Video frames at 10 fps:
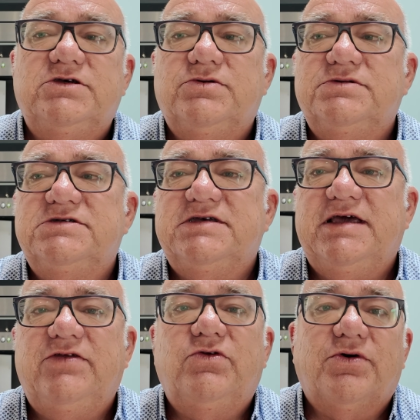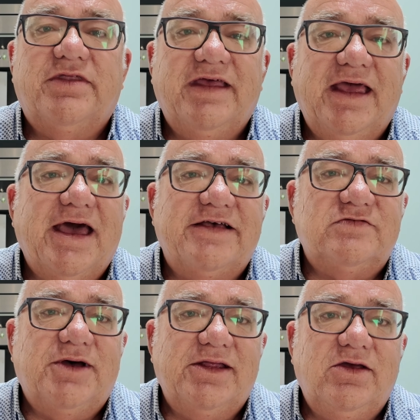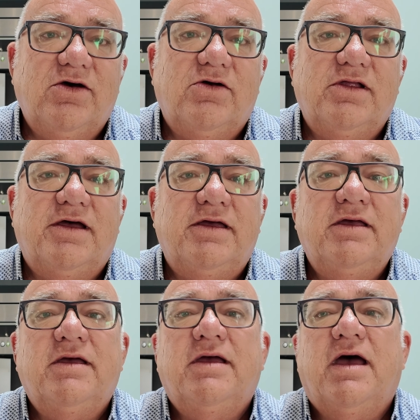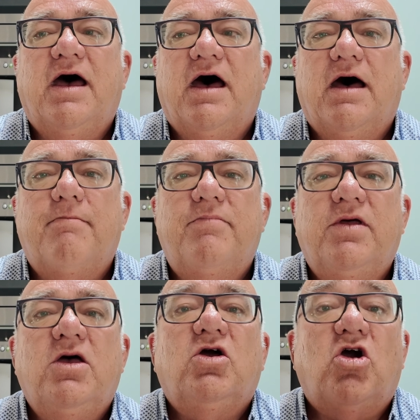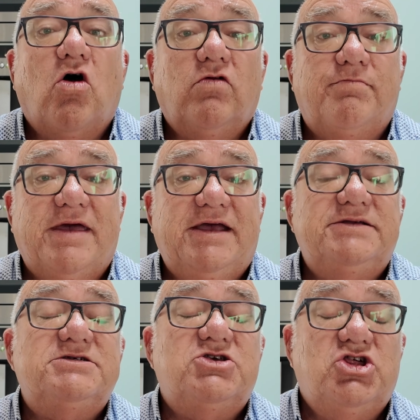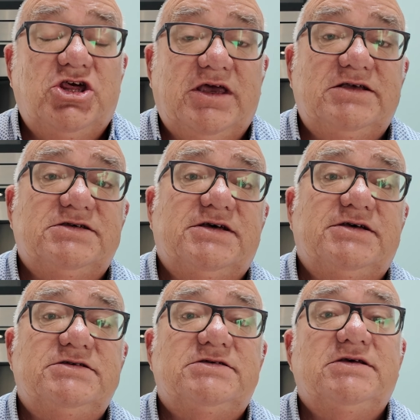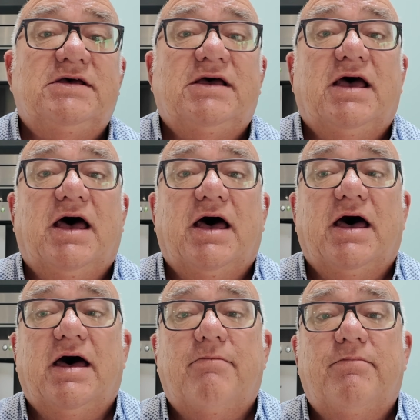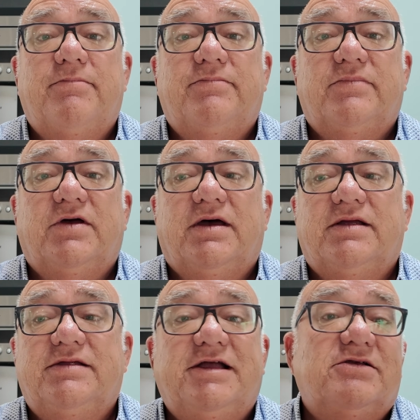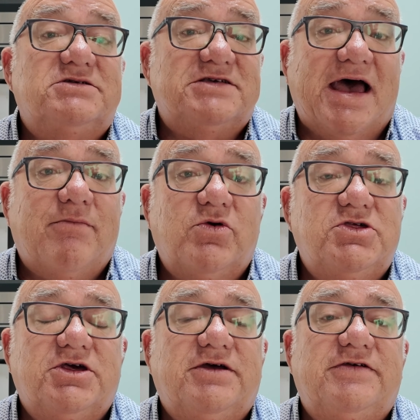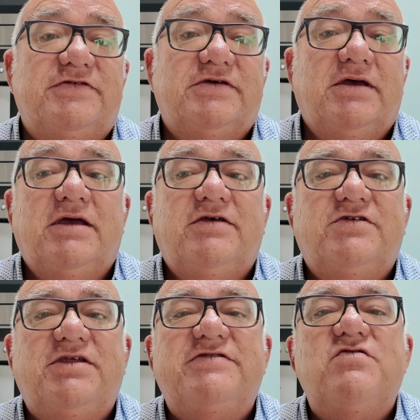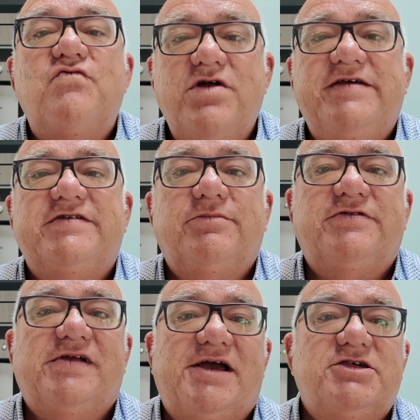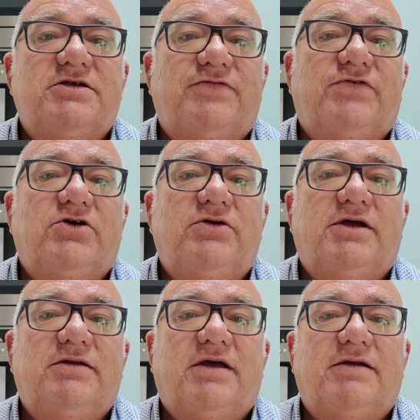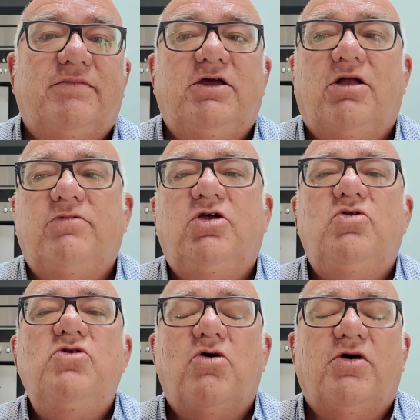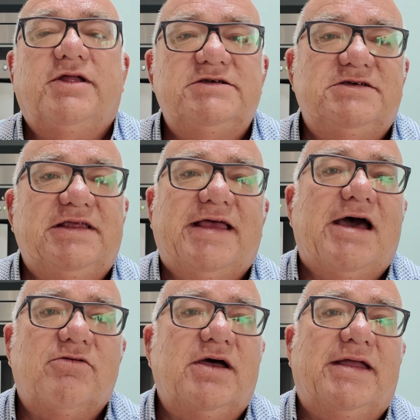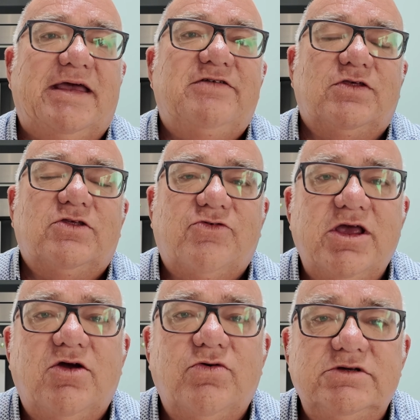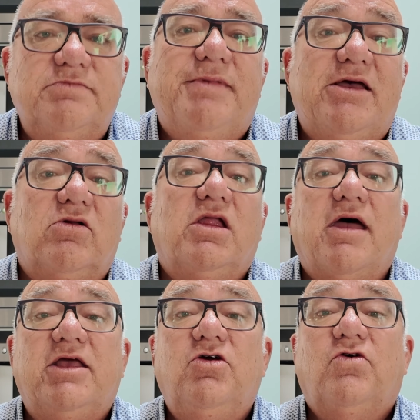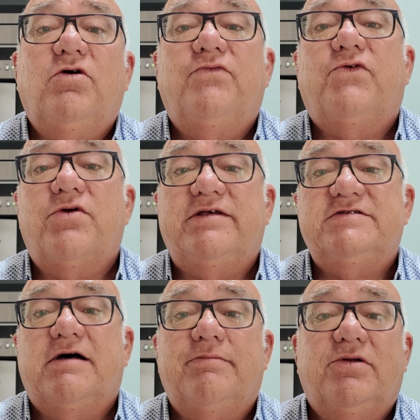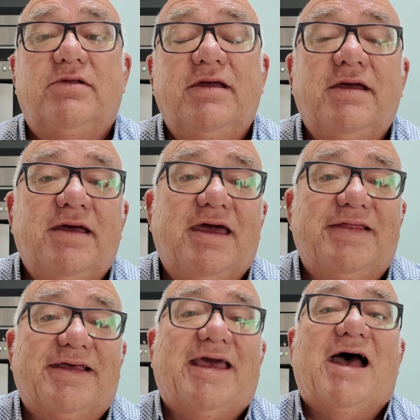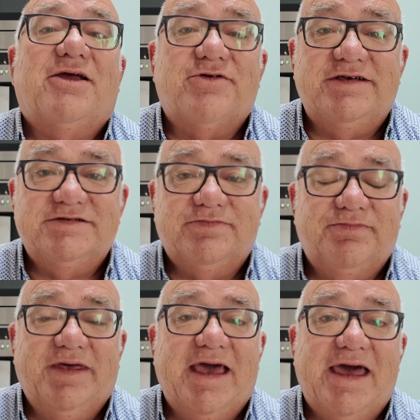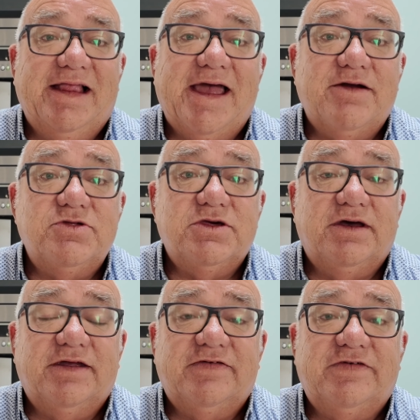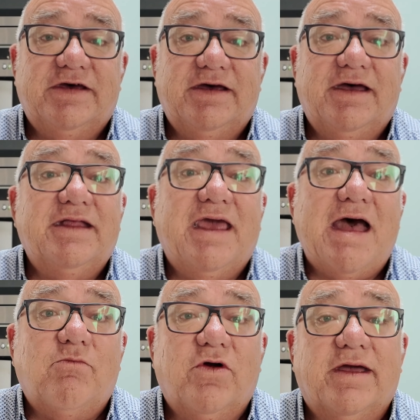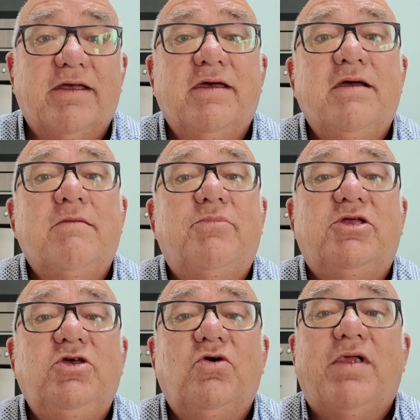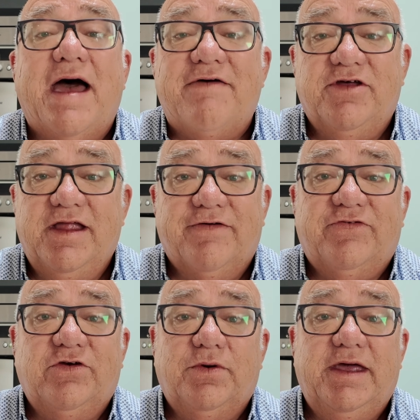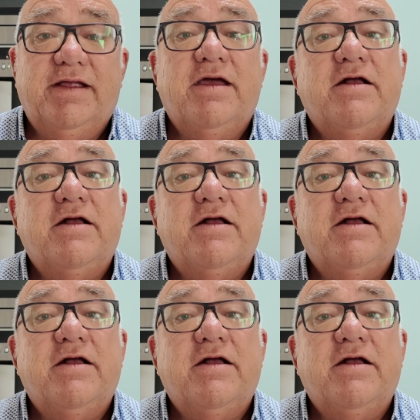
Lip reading: You'll see tortilla española, cold meats, cheeses, little sandwiches. So there's a reasonable selection of food, and you know, you're not going to sit down and eat a three-course meal like you could, for example, in the galleries BA Lounge at Gatwick, but you'll have enough to eat.